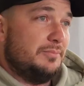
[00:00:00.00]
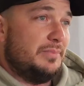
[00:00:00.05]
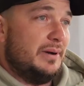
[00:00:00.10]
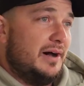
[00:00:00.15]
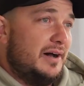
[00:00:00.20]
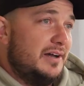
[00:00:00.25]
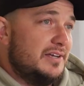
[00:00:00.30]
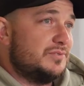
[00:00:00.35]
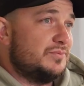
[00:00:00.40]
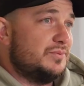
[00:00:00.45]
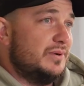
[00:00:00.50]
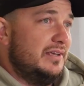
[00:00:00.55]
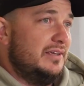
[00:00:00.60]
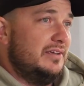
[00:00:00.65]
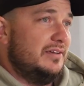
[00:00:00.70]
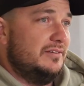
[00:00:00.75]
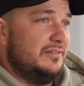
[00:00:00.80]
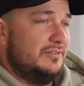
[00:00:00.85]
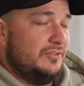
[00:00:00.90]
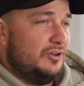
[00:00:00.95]
past, where
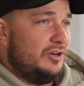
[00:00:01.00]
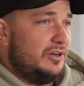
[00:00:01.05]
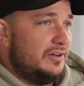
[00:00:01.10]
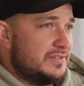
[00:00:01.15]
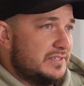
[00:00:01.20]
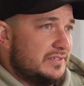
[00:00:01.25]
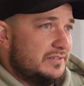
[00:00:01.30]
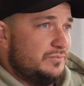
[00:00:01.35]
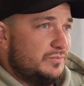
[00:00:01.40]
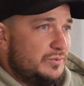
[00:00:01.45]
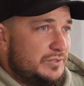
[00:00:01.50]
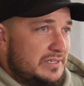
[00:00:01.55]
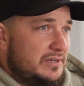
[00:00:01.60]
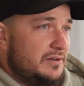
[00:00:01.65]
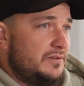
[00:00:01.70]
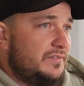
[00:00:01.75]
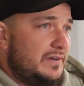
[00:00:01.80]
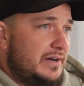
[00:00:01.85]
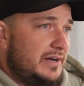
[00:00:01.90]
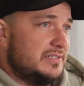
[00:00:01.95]
your life was at a
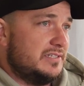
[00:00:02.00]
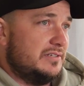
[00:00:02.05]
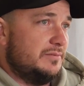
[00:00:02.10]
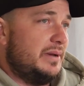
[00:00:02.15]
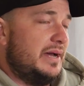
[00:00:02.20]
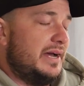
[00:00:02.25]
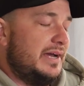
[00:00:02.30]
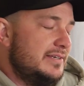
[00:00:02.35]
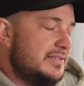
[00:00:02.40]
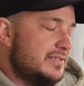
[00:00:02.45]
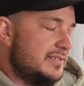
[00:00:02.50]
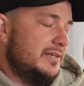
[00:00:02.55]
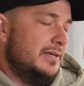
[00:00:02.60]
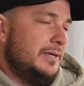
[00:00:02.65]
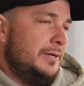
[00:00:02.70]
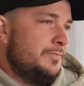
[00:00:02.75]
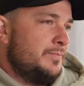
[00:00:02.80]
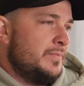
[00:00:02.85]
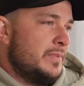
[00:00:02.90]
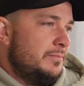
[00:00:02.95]
faster pace.
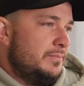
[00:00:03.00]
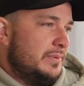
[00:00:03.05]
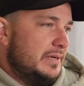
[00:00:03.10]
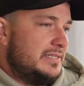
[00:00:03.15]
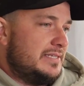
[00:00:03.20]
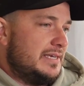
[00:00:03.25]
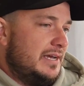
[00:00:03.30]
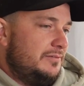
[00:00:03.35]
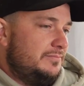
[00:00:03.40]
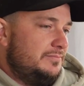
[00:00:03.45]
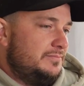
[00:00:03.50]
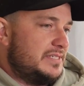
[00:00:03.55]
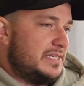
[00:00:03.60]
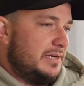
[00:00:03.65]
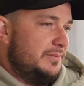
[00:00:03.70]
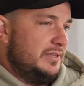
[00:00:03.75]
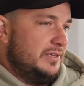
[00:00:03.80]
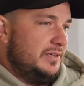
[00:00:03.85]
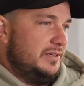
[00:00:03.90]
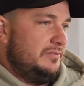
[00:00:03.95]
But some
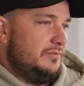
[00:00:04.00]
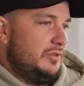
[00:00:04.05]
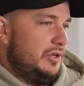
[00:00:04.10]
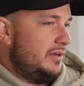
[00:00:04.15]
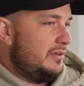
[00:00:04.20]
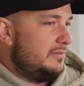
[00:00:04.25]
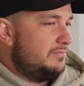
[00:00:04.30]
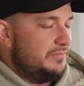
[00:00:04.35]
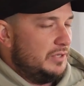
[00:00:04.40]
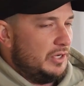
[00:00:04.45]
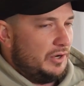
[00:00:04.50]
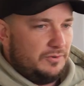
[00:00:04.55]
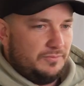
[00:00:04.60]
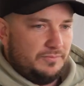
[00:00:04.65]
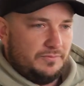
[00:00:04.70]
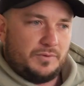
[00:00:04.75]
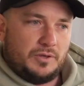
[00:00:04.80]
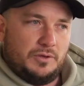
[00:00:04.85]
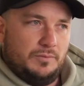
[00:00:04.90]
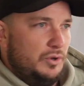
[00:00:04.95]
of the
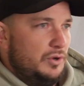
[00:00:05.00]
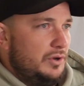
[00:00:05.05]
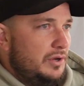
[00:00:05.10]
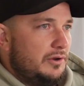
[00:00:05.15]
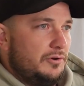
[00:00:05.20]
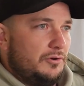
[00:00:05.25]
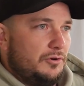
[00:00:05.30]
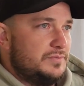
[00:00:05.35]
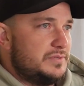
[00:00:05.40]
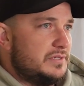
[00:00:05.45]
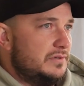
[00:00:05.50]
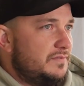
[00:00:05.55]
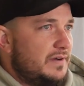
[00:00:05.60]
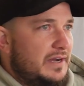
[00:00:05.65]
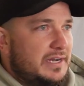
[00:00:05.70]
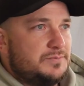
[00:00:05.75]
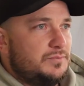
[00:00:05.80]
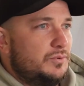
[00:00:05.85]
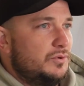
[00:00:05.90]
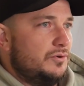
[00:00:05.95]
community groups and
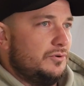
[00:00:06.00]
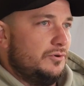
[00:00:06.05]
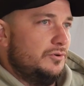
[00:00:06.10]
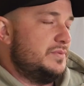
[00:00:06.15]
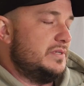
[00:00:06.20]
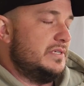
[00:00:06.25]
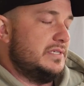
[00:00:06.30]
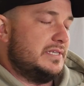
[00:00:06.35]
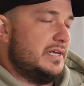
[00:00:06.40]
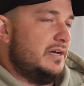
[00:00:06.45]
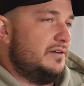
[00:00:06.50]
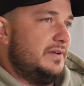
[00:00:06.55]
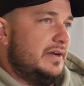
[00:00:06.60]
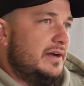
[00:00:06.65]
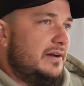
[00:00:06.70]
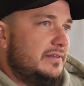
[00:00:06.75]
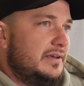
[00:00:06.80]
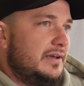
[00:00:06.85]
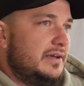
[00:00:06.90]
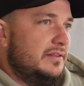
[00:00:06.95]
Facebook groups and stuff
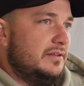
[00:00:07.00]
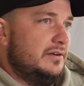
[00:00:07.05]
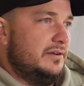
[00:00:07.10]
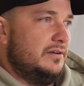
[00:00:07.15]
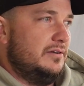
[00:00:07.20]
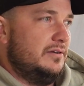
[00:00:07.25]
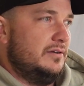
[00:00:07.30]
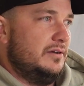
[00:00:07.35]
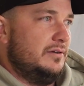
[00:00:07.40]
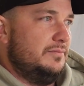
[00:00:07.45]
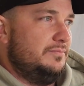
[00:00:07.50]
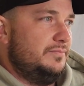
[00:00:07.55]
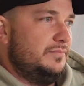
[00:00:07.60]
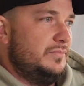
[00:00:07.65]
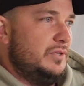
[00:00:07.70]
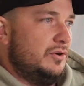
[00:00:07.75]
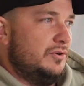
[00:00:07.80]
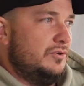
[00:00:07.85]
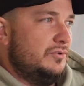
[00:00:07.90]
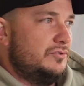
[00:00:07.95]
out there that
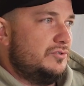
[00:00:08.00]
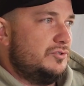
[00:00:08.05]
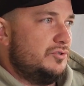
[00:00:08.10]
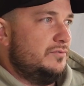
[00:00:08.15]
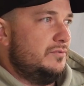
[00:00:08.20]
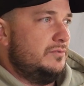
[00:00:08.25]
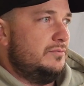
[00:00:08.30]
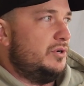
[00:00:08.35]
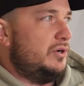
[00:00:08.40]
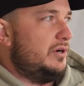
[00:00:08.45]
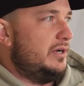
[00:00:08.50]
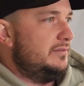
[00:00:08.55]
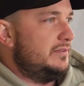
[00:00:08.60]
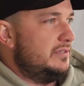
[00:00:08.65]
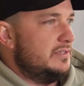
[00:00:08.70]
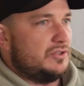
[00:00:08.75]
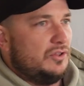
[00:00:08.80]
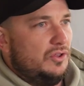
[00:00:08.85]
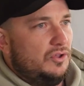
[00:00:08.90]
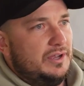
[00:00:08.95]
are driven by it.
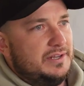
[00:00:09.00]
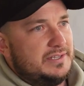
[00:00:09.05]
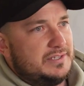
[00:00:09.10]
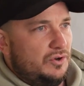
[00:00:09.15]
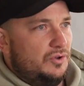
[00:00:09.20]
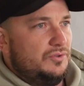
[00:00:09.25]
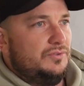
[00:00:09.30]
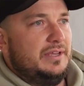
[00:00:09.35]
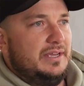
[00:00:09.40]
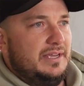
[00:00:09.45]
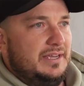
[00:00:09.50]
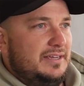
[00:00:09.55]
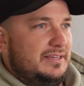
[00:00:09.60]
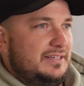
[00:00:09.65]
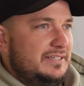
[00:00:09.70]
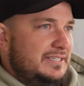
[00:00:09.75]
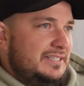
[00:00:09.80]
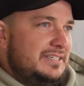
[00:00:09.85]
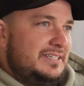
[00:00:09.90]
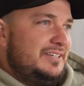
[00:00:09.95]
There's clients on there
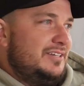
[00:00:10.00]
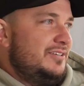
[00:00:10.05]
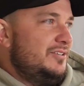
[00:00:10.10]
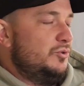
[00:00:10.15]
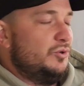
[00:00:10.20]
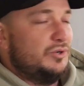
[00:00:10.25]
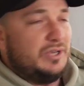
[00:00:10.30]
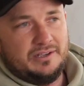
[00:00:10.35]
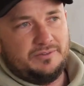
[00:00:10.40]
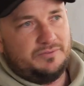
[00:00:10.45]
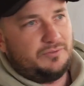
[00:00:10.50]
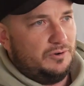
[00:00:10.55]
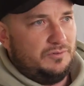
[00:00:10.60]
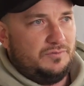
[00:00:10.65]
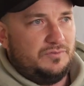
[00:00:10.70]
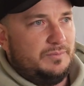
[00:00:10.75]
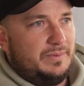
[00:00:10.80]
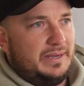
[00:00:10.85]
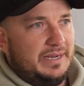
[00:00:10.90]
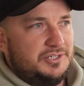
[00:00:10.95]
looking for
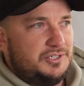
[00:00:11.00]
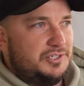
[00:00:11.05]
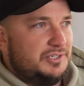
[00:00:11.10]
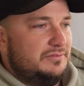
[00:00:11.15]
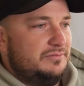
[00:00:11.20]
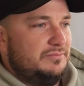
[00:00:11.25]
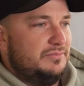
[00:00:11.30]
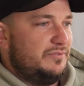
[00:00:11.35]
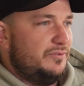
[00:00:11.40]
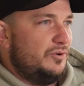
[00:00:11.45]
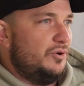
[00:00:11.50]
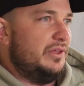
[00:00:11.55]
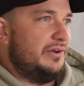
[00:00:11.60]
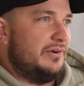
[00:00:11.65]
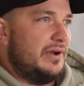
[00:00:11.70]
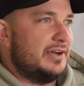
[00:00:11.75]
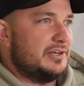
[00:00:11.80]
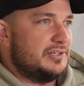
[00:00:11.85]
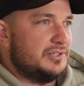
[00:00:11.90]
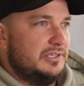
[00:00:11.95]
information before they're
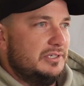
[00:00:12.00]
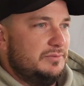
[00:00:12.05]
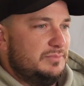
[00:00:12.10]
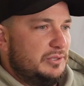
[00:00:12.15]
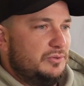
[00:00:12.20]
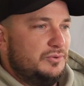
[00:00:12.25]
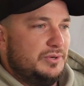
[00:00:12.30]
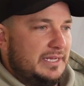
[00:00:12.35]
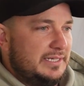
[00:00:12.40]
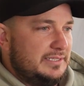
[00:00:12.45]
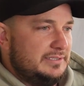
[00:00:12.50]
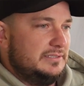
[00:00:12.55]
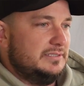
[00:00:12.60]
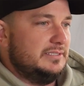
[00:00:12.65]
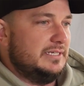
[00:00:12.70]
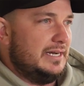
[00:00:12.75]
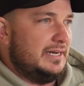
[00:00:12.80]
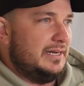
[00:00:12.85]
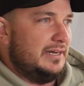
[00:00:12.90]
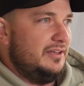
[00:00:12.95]
actually building.
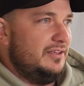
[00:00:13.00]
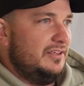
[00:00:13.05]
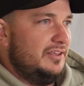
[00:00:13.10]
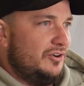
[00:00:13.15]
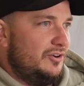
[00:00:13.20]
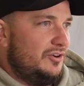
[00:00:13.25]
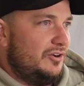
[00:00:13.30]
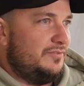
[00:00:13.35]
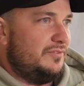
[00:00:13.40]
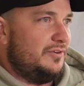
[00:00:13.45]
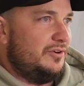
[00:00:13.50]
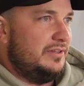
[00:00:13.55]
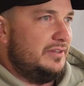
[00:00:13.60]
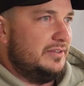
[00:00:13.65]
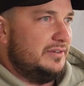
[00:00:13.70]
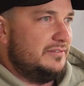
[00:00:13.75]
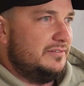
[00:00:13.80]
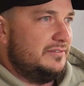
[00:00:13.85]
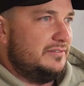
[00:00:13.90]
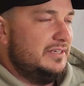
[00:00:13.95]
I find that